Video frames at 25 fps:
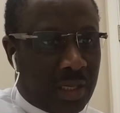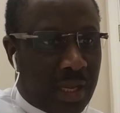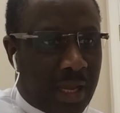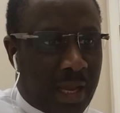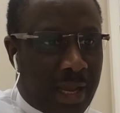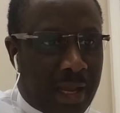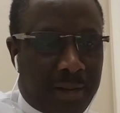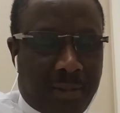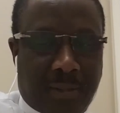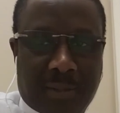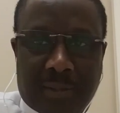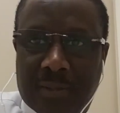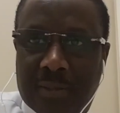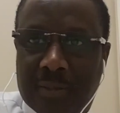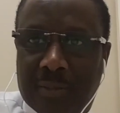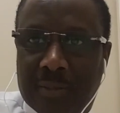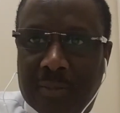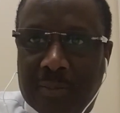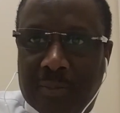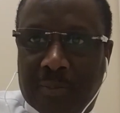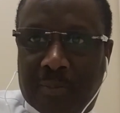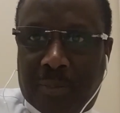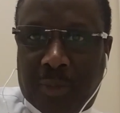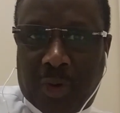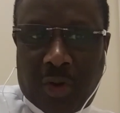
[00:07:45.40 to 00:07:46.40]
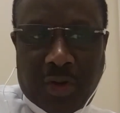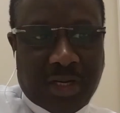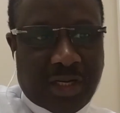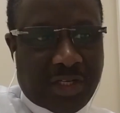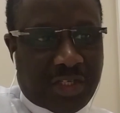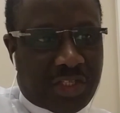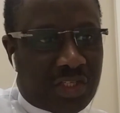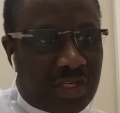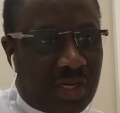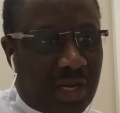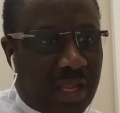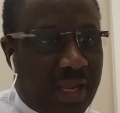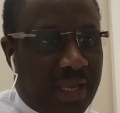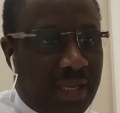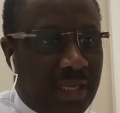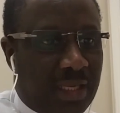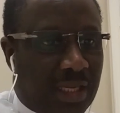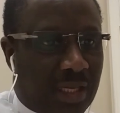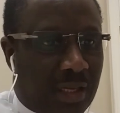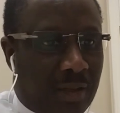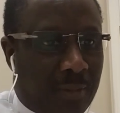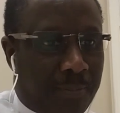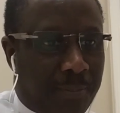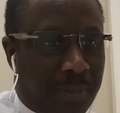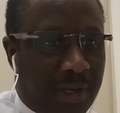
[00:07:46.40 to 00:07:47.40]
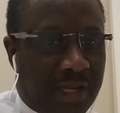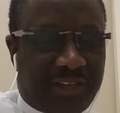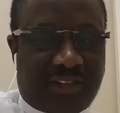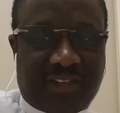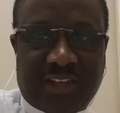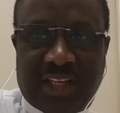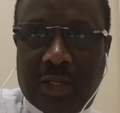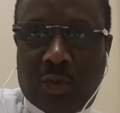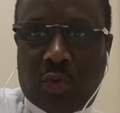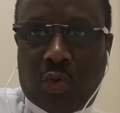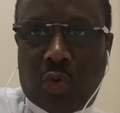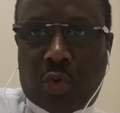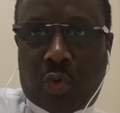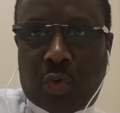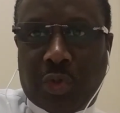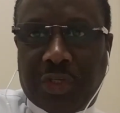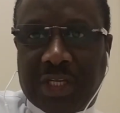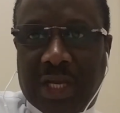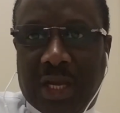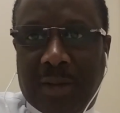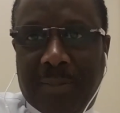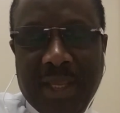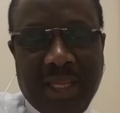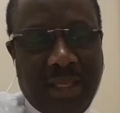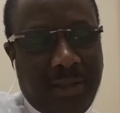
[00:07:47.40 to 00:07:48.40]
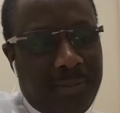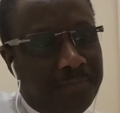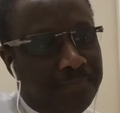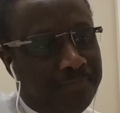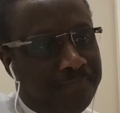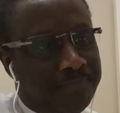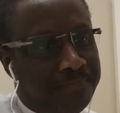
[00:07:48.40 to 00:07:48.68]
and brothers like Paseku Kujabi,